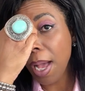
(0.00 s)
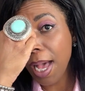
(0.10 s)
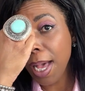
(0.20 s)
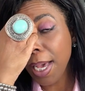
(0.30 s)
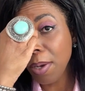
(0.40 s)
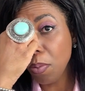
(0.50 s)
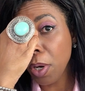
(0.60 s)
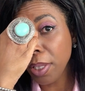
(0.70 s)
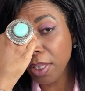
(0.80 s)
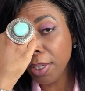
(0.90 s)

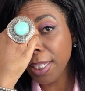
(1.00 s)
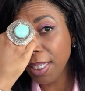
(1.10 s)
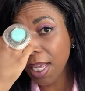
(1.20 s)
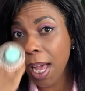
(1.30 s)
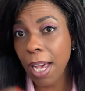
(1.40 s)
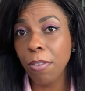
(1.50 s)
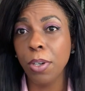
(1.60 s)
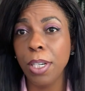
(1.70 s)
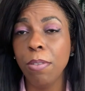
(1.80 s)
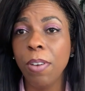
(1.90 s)
I-130 and the
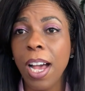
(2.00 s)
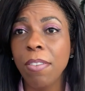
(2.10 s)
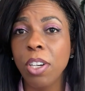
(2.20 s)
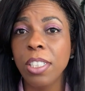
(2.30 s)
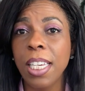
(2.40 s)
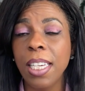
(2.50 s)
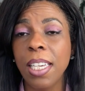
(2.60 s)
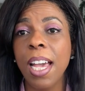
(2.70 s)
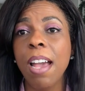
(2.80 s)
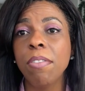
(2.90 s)
I-485 are taking
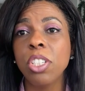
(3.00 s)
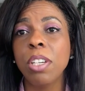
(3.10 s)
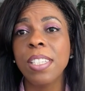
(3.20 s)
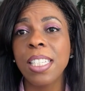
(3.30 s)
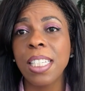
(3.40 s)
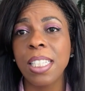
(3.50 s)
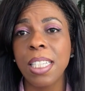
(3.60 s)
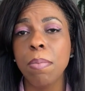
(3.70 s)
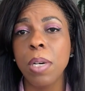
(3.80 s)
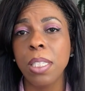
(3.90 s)
an average of
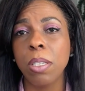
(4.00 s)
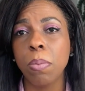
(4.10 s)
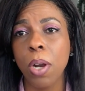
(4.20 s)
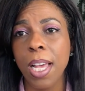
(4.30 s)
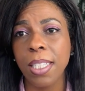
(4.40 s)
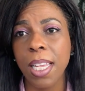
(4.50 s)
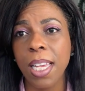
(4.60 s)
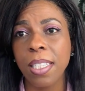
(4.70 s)
16 months to process.